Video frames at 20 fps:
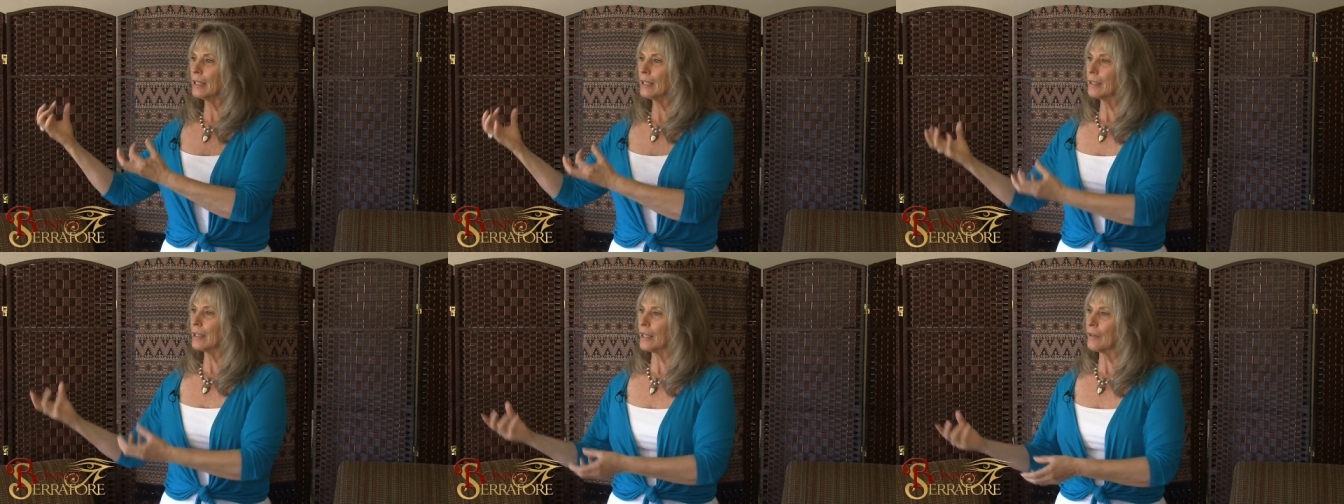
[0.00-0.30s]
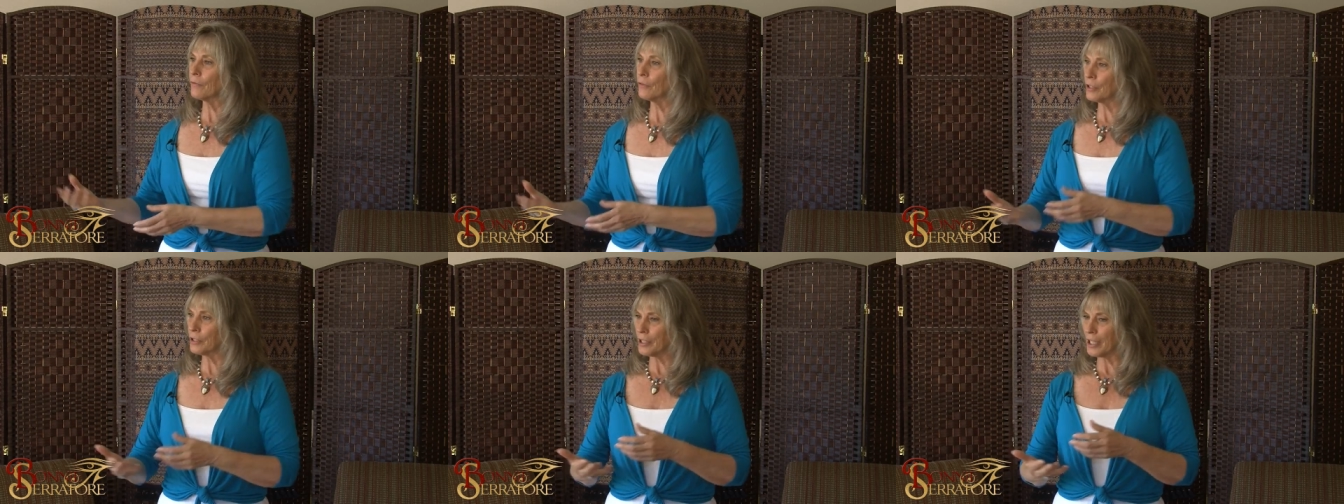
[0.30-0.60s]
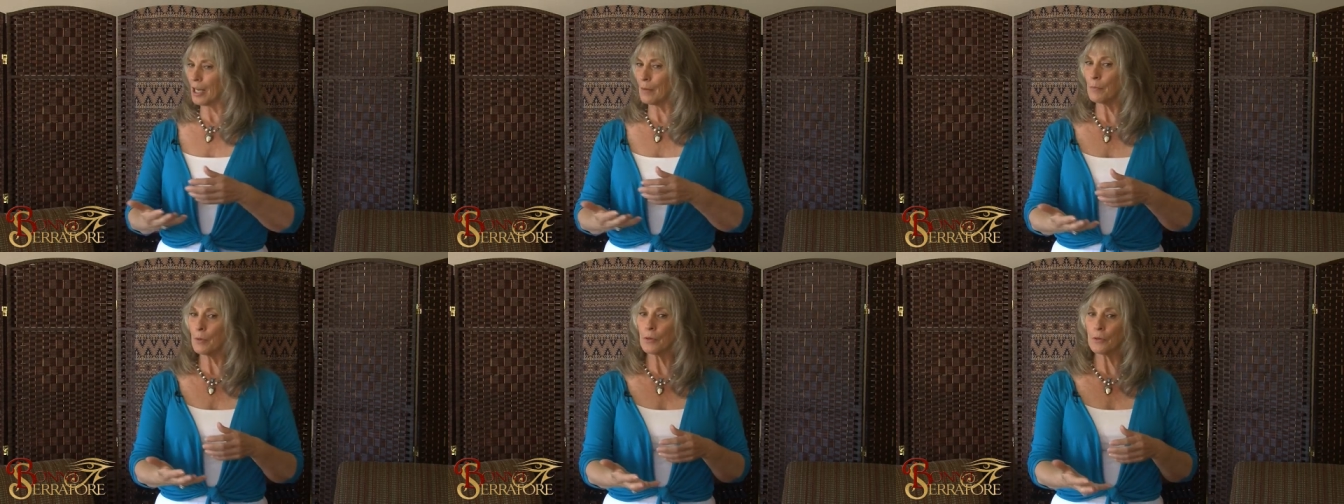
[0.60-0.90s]
like for
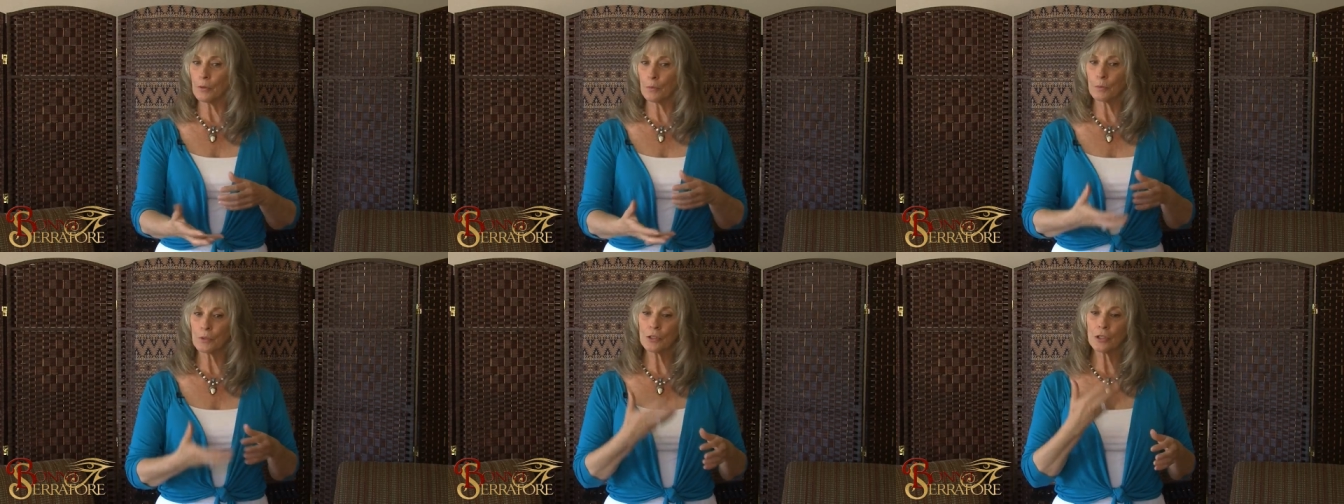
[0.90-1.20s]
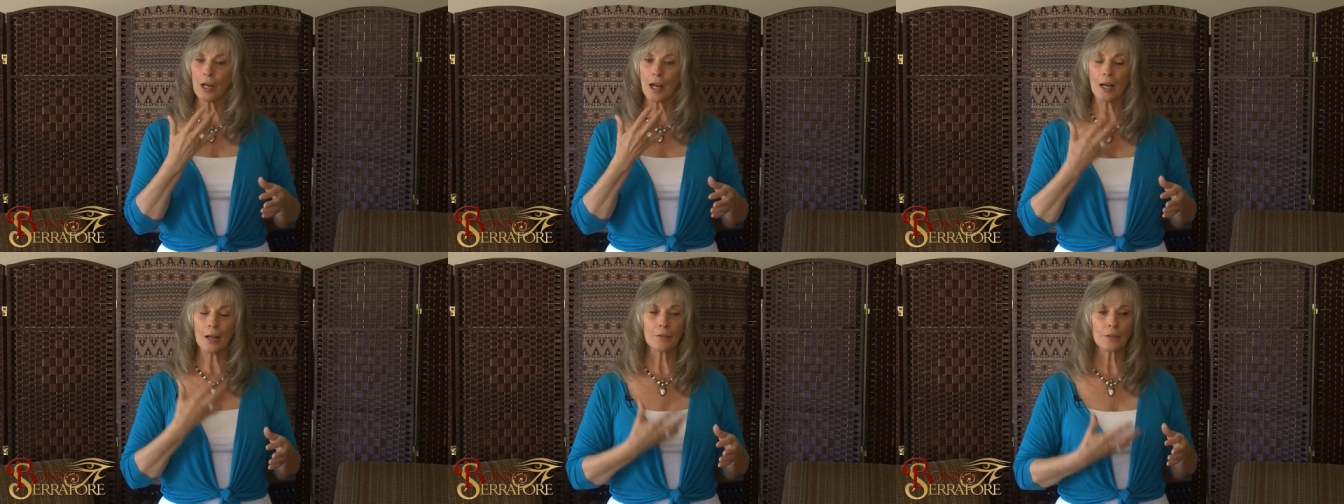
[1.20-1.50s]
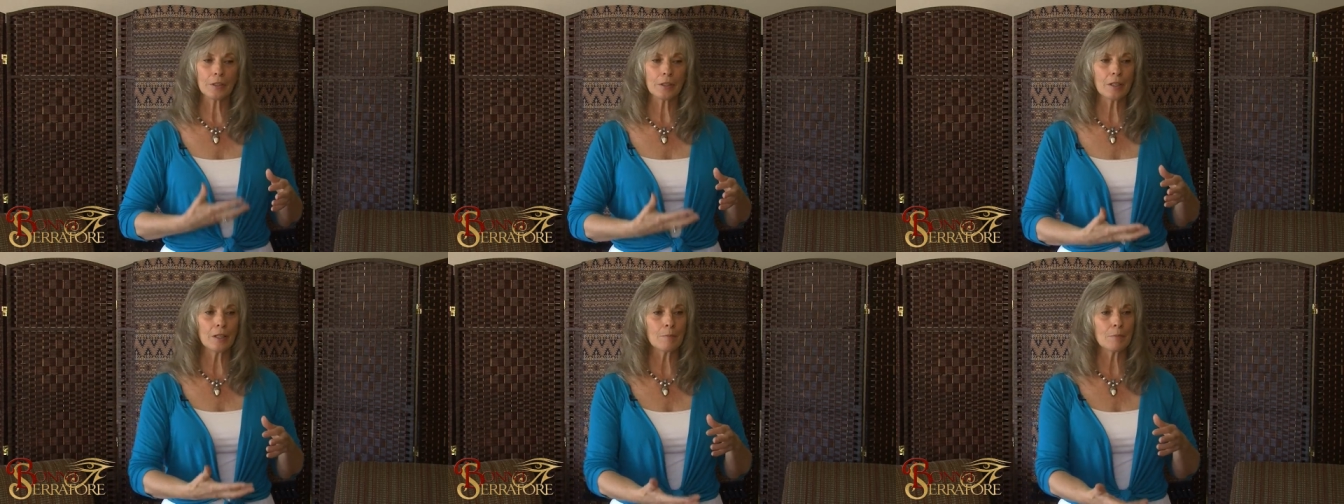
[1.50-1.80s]
example, the child
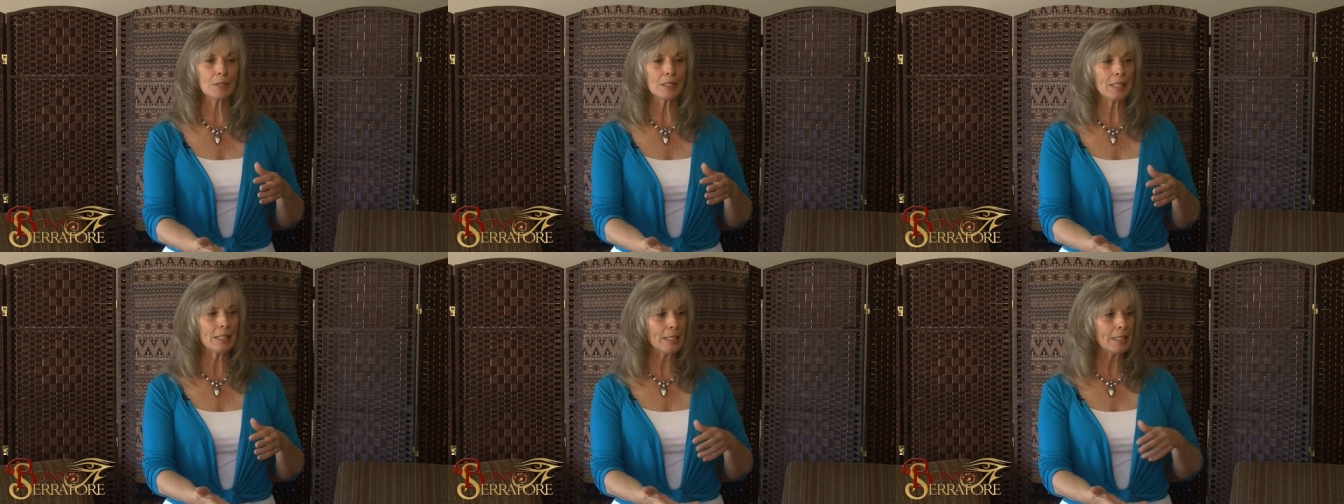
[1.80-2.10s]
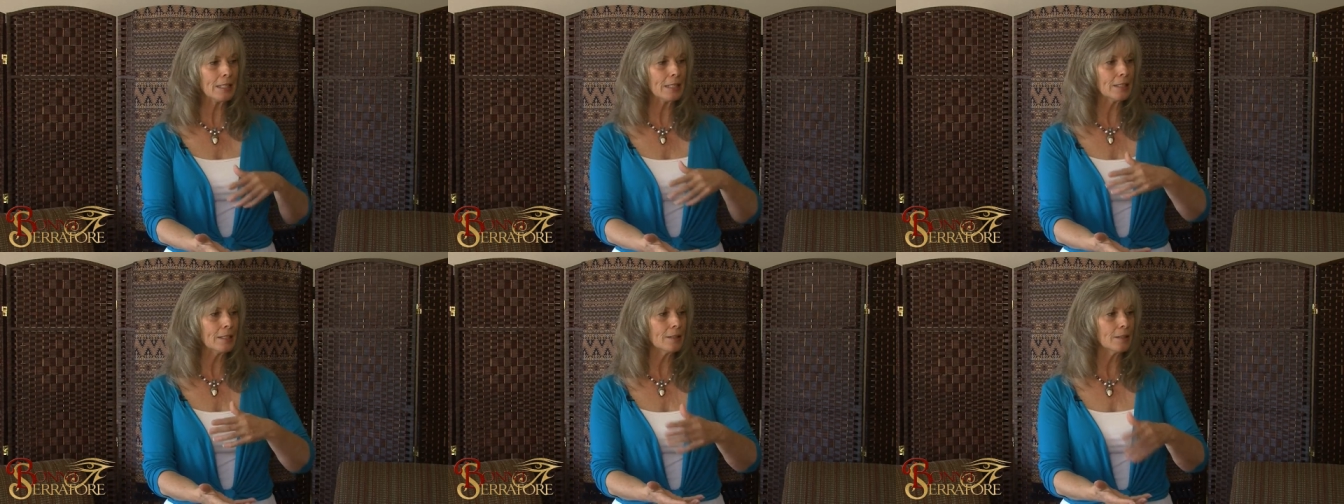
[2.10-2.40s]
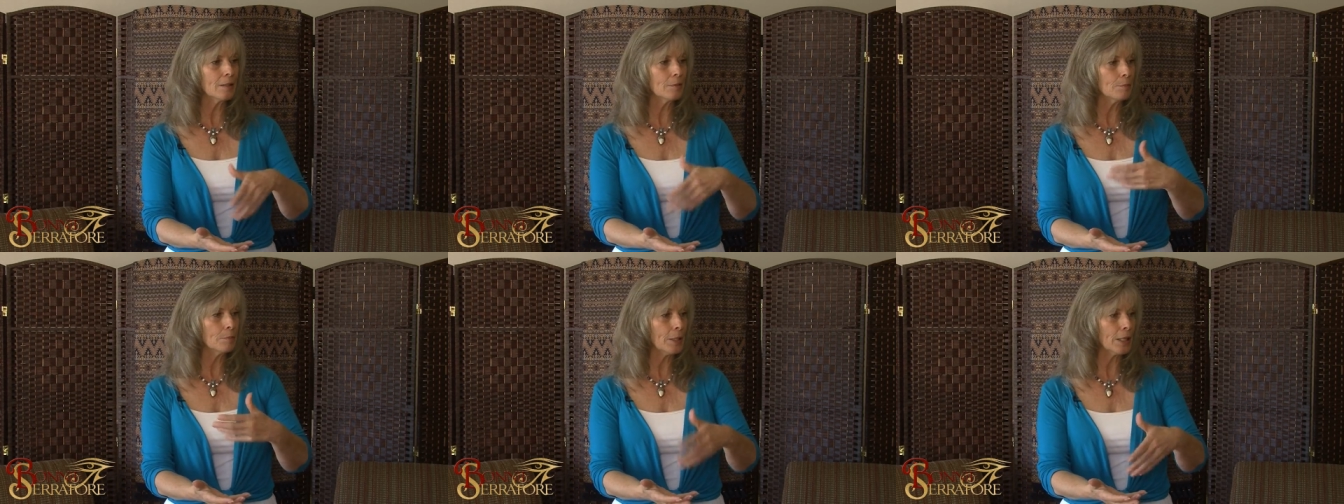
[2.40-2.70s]
that comes in
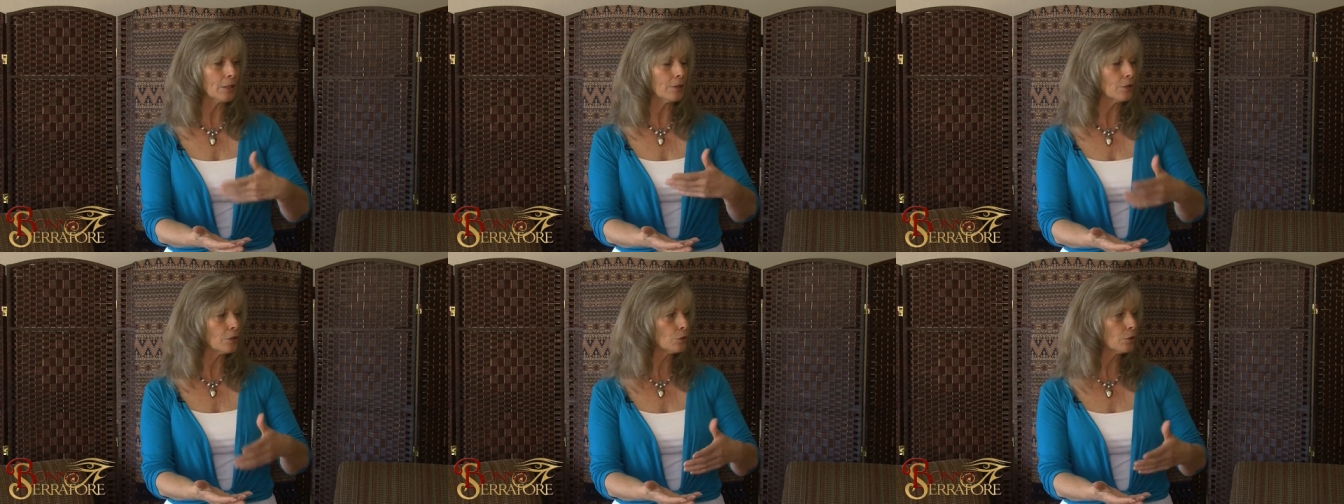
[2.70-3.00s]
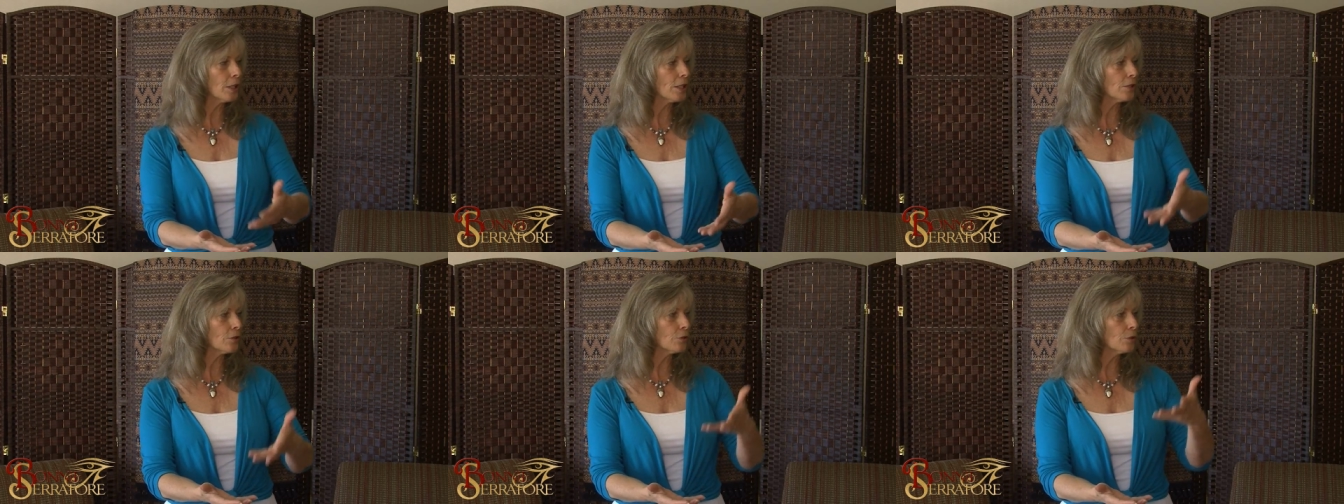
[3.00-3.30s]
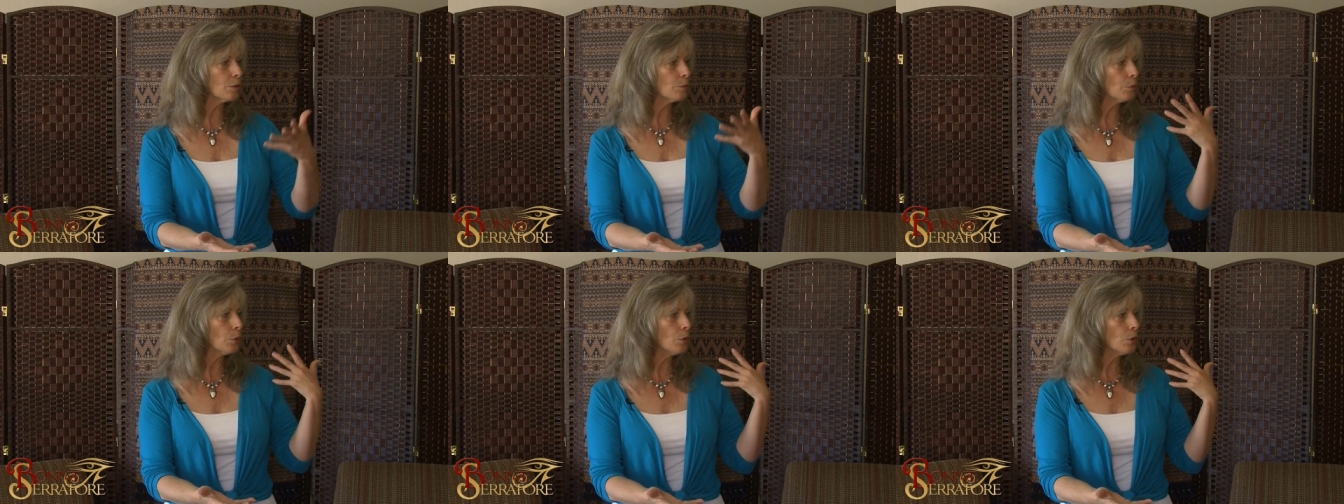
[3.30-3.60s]
and the parent tries
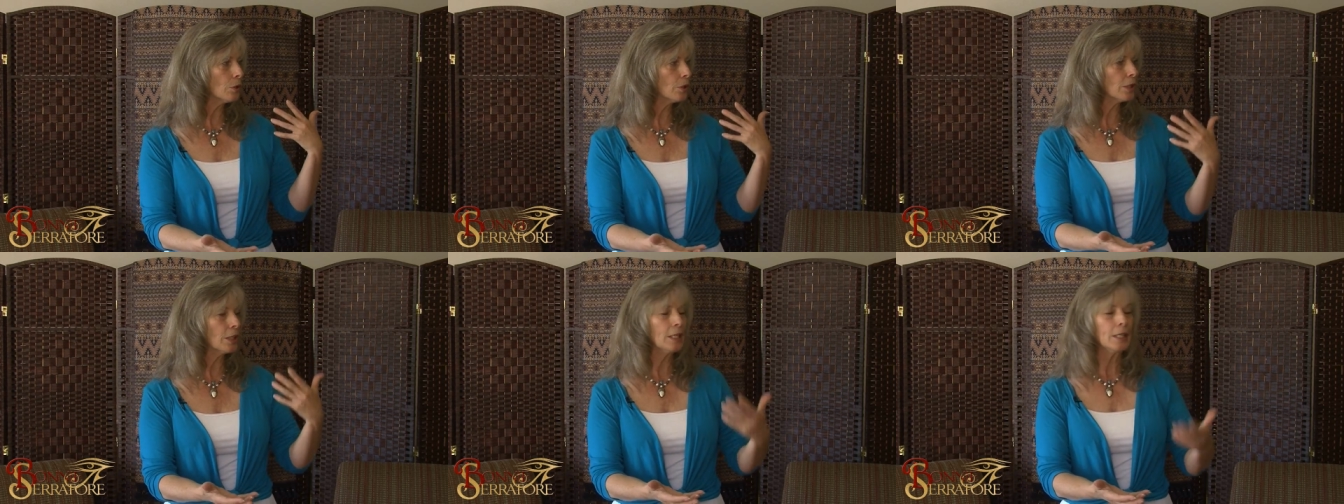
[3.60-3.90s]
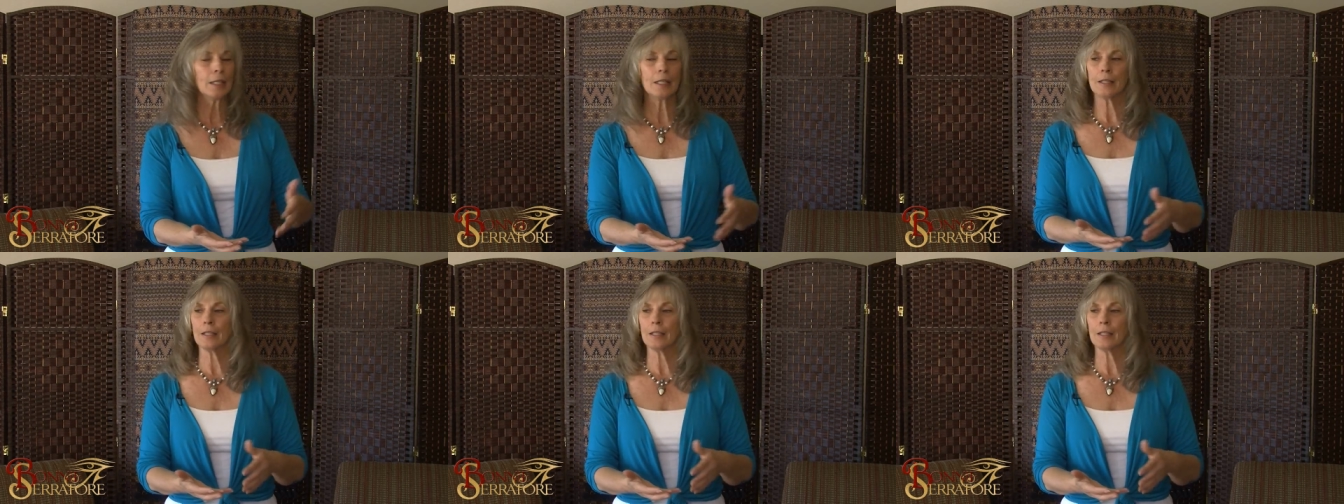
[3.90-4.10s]
to abort,